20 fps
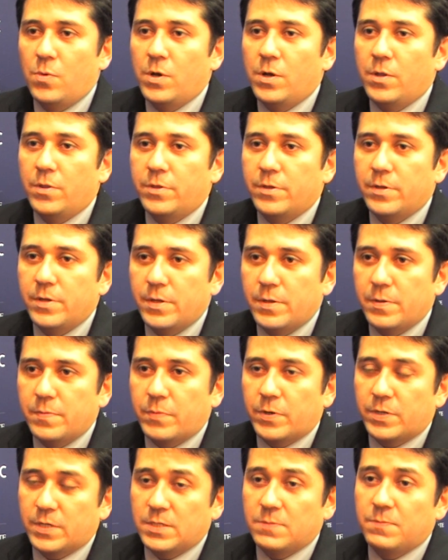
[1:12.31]
Well, the
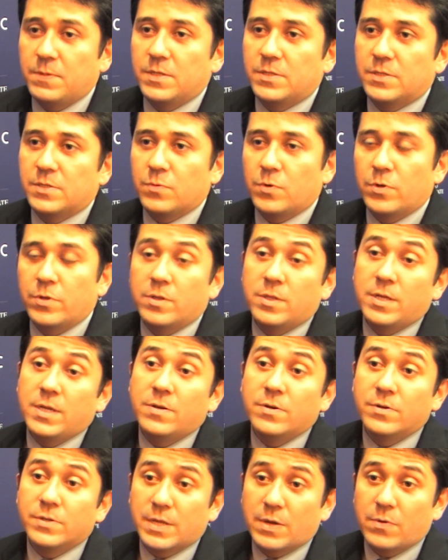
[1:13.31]
participants, well, the
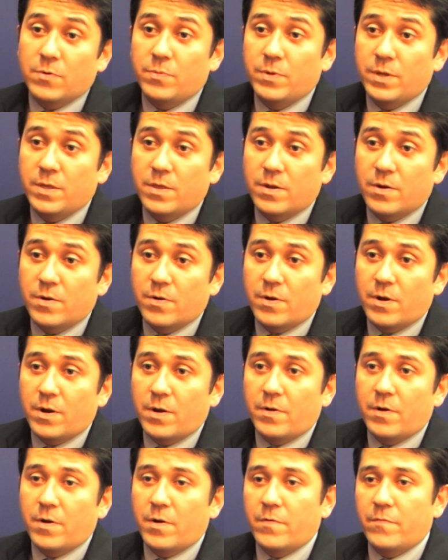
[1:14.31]
leaders that will be there
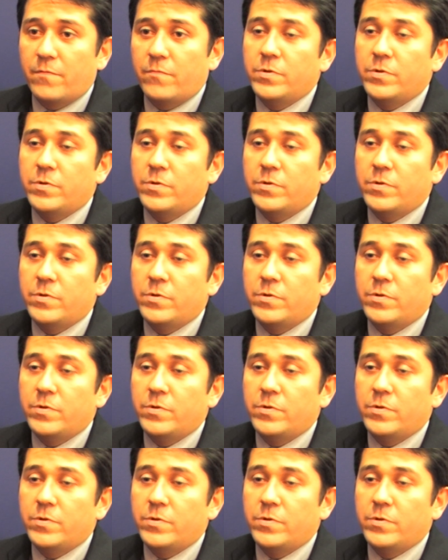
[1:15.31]
are